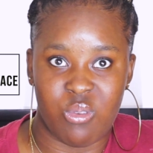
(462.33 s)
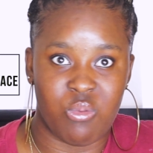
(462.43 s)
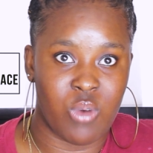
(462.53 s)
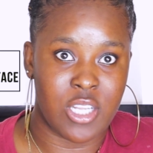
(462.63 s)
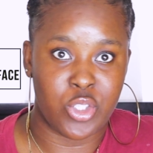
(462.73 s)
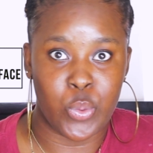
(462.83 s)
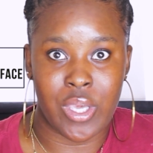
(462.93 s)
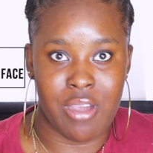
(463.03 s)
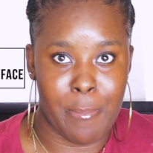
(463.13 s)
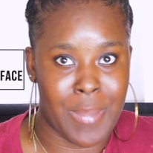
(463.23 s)
want to
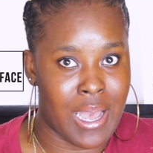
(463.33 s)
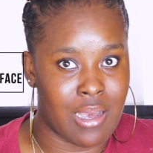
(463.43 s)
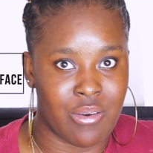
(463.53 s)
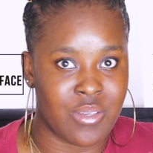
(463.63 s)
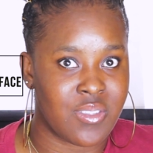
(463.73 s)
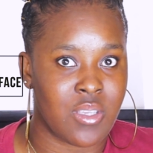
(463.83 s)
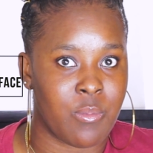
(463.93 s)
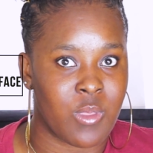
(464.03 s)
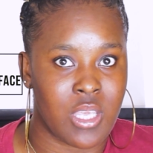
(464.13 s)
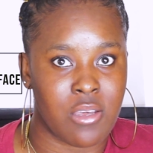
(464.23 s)
wear a bang or
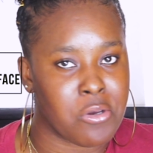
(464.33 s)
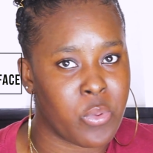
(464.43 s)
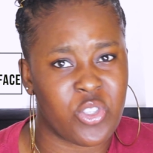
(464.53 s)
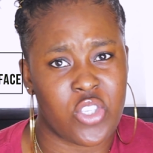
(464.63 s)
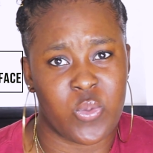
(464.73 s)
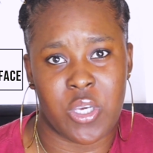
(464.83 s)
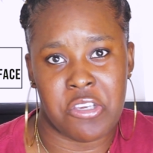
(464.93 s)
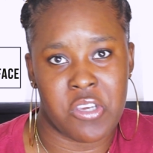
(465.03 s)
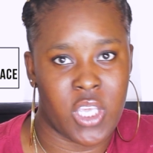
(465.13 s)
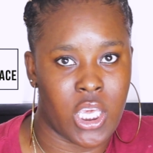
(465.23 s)
something, or we just wear
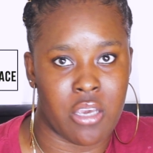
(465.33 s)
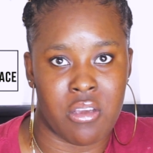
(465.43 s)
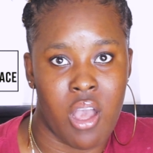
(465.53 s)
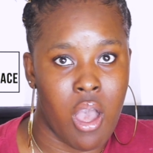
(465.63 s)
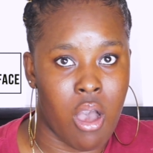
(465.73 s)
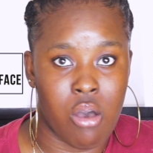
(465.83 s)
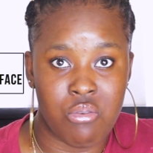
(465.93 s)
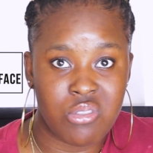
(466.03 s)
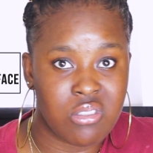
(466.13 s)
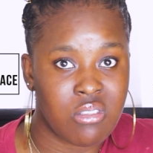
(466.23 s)
your hair
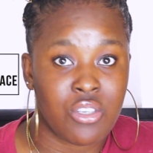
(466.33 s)
out,